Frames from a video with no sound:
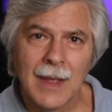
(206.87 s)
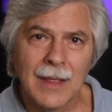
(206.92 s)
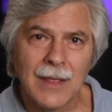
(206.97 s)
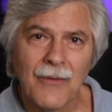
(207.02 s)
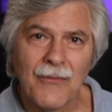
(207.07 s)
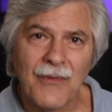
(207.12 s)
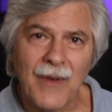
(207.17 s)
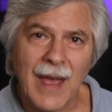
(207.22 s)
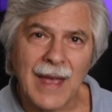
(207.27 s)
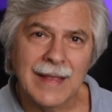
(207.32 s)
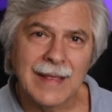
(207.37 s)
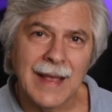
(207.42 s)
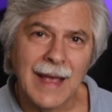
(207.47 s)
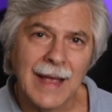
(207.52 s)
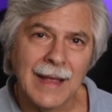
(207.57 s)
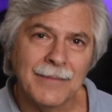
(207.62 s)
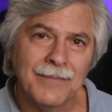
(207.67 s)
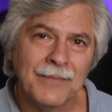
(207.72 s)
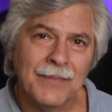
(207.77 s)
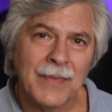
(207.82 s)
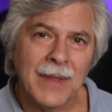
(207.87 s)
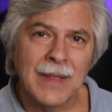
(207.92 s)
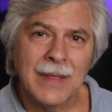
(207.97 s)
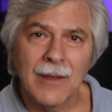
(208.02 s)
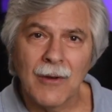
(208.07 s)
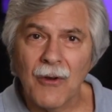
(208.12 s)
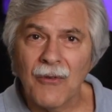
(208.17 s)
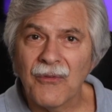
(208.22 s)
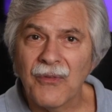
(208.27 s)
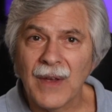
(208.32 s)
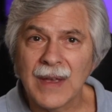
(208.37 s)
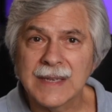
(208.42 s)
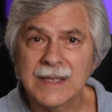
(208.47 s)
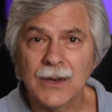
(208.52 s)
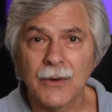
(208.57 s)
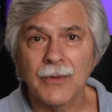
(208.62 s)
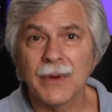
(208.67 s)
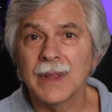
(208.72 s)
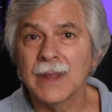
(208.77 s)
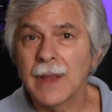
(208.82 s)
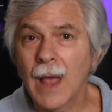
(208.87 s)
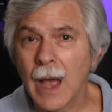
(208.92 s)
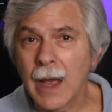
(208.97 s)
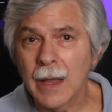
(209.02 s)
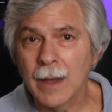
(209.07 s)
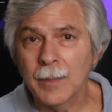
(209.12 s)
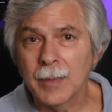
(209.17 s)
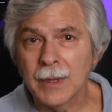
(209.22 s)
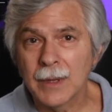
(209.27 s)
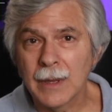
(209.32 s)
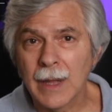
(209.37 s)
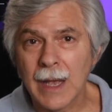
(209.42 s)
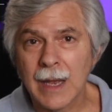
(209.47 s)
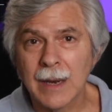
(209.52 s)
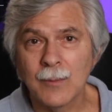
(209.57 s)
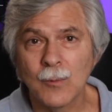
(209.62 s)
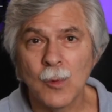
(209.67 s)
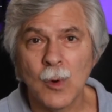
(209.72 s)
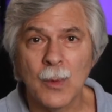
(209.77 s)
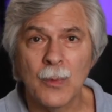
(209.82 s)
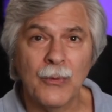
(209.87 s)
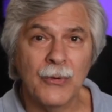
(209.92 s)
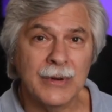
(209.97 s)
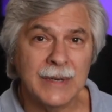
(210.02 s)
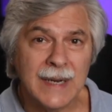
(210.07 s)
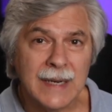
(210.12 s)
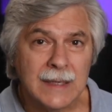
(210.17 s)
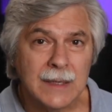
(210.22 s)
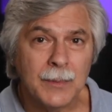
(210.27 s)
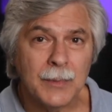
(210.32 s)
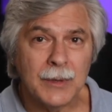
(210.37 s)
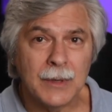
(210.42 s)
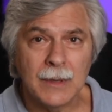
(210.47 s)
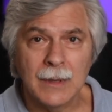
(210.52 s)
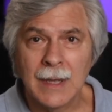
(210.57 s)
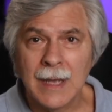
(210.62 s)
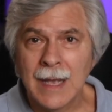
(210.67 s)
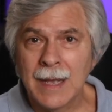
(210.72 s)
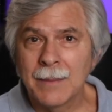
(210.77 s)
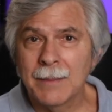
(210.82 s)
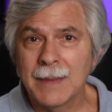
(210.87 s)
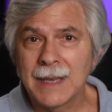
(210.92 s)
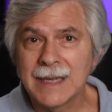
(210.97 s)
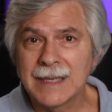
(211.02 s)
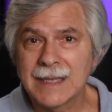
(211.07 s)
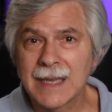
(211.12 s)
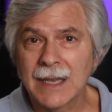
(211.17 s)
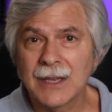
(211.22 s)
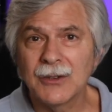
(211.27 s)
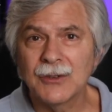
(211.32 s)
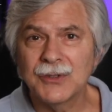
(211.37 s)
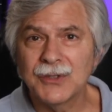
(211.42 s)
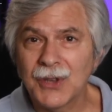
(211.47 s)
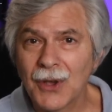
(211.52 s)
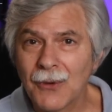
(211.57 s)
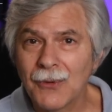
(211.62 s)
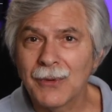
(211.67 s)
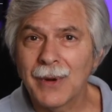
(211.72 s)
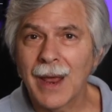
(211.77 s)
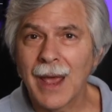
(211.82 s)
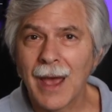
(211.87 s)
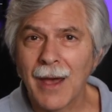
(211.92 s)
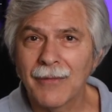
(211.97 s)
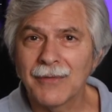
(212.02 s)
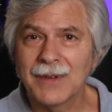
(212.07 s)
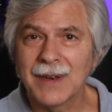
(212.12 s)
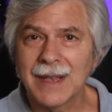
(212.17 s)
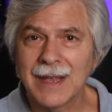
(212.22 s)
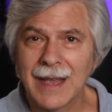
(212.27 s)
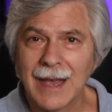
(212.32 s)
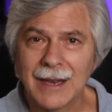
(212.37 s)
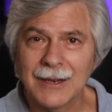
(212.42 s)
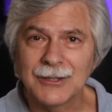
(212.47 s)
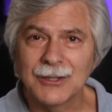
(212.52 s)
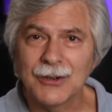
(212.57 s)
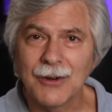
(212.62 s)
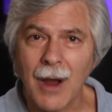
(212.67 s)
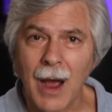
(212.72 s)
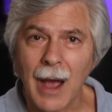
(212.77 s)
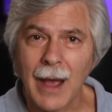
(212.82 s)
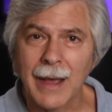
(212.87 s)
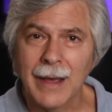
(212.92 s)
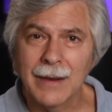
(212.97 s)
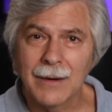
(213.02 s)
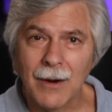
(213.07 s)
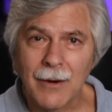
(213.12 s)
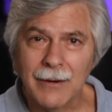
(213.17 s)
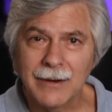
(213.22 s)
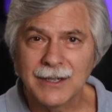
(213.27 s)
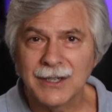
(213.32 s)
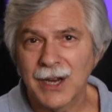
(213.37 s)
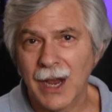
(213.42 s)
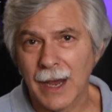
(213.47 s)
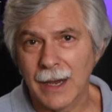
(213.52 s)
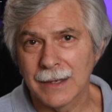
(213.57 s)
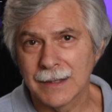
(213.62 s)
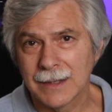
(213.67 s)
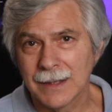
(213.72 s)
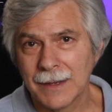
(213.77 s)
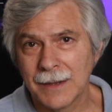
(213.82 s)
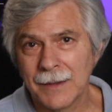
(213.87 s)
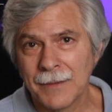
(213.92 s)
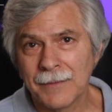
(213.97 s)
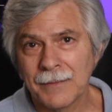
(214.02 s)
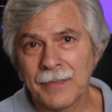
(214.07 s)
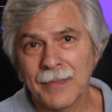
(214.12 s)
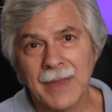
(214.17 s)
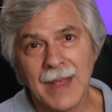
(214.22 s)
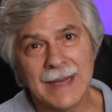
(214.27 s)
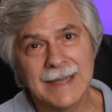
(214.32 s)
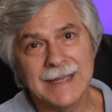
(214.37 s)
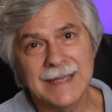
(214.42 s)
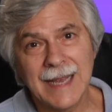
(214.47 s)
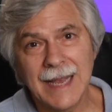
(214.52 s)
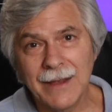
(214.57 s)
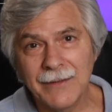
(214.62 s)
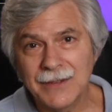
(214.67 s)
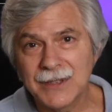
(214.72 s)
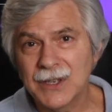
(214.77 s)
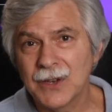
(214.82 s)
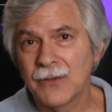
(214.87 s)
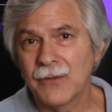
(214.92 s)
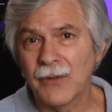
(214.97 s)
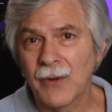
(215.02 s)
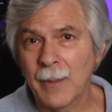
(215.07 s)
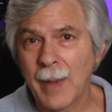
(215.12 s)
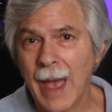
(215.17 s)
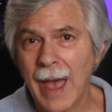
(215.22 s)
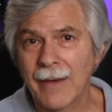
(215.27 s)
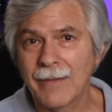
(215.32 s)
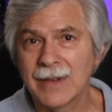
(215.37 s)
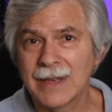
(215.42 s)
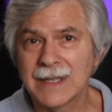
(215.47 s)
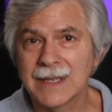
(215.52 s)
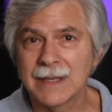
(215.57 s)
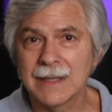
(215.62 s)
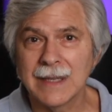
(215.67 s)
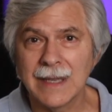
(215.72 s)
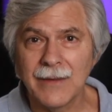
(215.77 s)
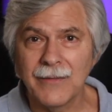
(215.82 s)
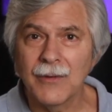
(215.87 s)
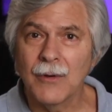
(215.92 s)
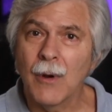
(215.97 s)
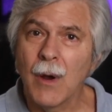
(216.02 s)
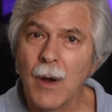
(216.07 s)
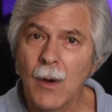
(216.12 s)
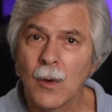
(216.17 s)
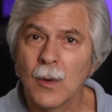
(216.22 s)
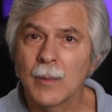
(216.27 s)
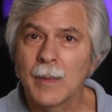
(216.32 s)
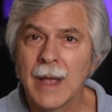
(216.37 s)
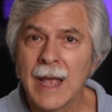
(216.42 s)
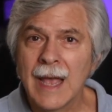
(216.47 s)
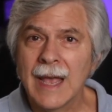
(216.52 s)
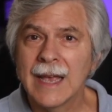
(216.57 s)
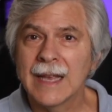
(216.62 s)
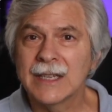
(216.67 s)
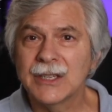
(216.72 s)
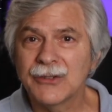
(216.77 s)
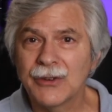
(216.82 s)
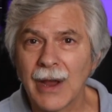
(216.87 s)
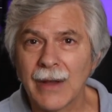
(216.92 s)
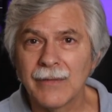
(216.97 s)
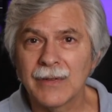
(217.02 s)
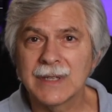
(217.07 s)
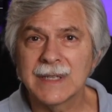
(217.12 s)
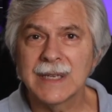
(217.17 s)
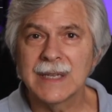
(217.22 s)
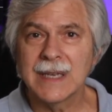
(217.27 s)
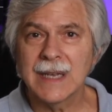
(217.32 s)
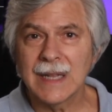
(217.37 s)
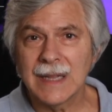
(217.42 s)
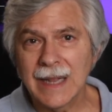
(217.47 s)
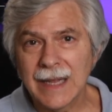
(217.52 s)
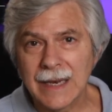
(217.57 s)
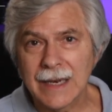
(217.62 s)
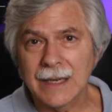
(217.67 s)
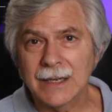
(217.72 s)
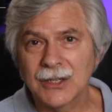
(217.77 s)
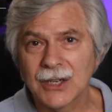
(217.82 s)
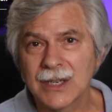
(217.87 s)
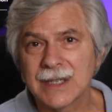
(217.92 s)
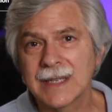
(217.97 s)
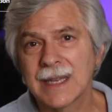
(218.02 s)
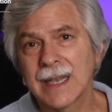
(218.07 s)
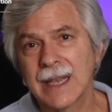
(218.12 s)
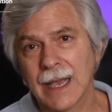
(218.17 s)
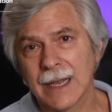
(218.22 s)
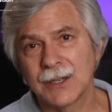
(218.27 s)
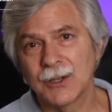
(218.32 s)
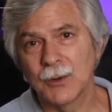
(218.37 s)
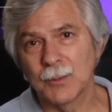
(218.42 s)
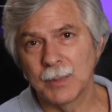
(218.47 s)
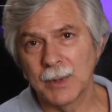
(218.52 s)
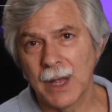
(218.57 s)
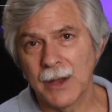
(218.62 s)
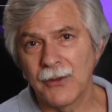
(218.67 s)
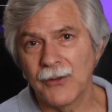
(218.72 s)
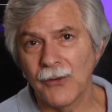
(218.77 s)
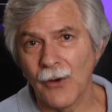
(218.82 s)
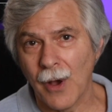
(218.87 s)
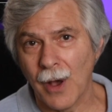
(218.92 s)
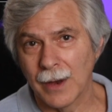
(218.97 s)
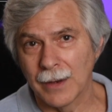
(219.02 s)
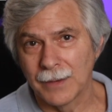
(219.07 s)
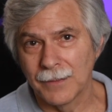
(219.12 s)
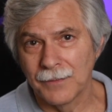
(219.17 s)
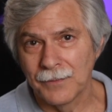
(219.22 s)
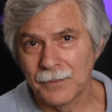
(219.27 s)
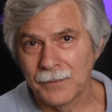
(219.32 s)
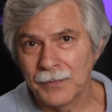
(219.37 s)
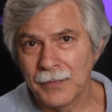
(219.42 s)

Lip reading: The fact that their effects are reliable and more predictable means that you don't have to get your INR checked. That saves you from having to leave your home and travel to the clinic just to get your blood drawn.